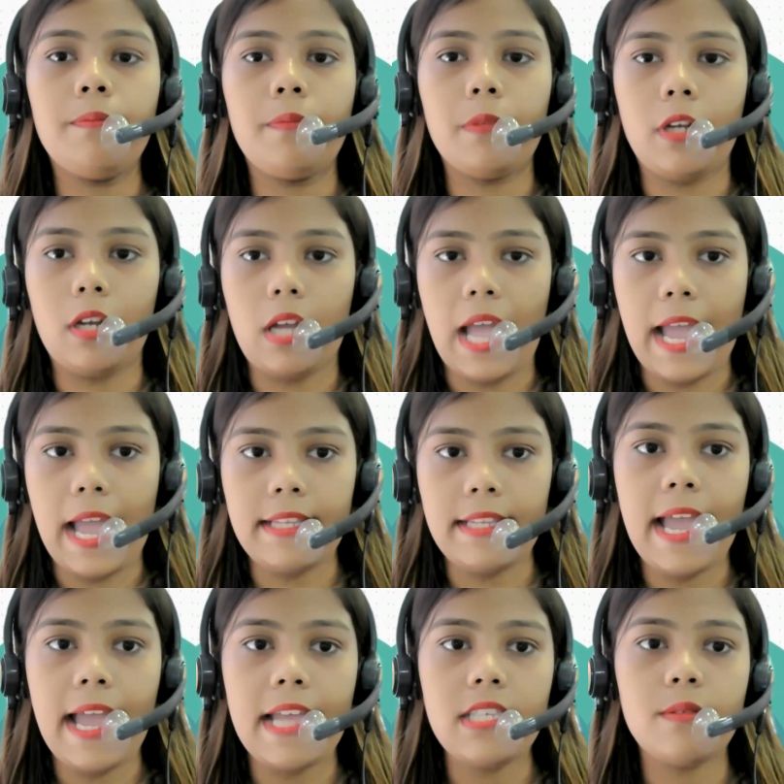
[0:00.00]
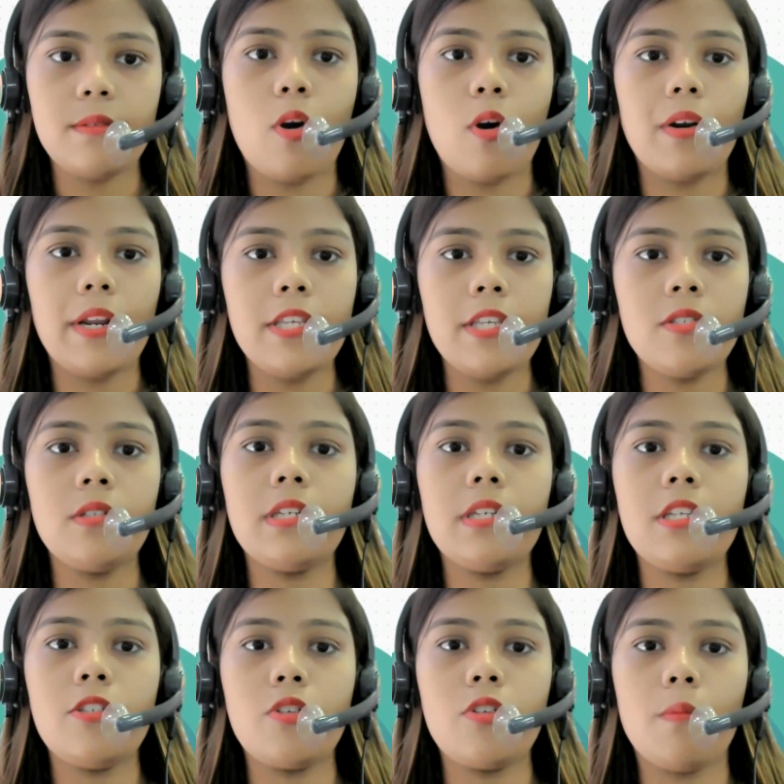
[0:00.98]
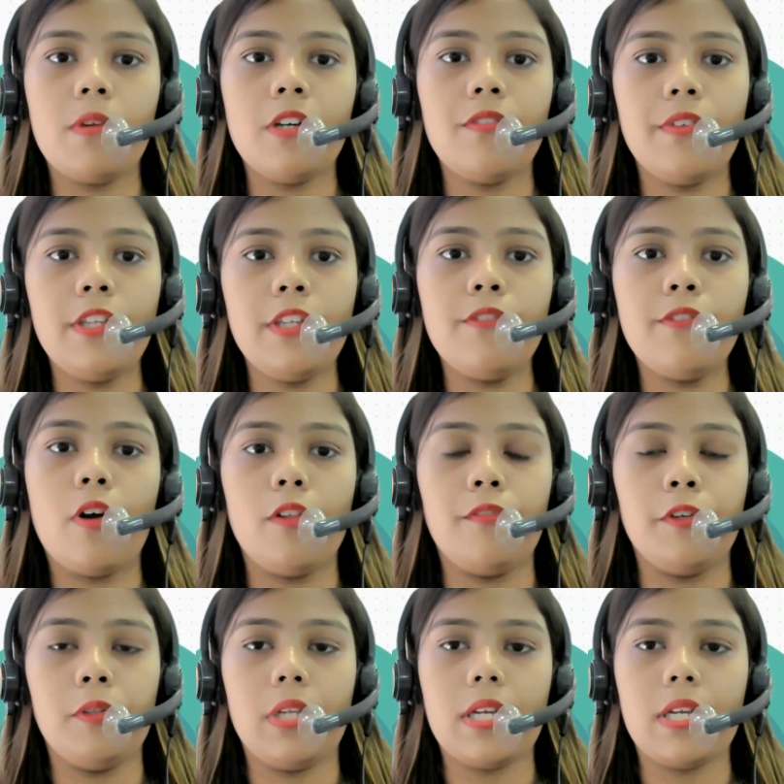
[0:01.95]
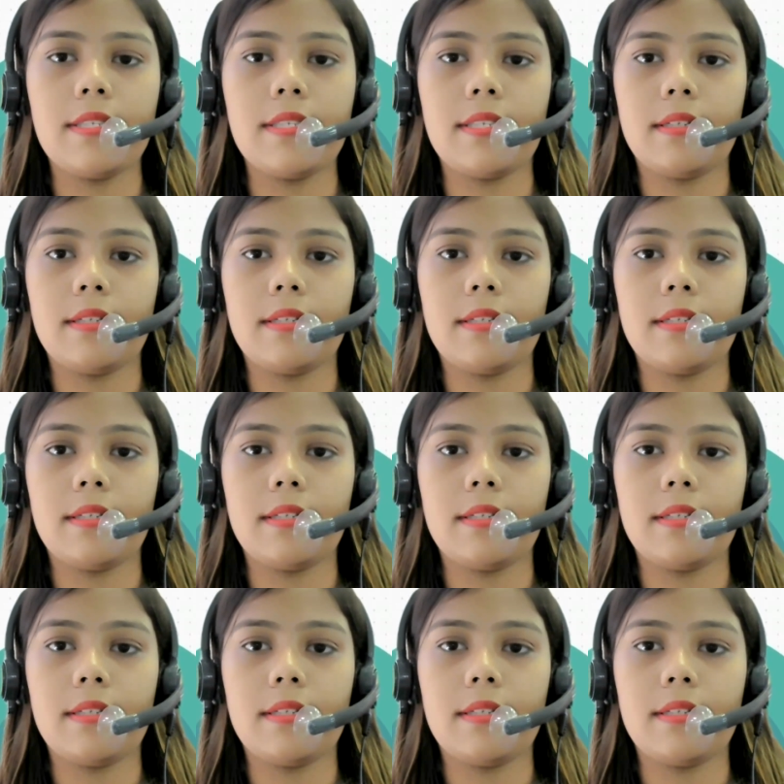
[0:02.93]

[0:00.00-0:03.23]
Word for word: uh, and has horizontal stomach with volvulus?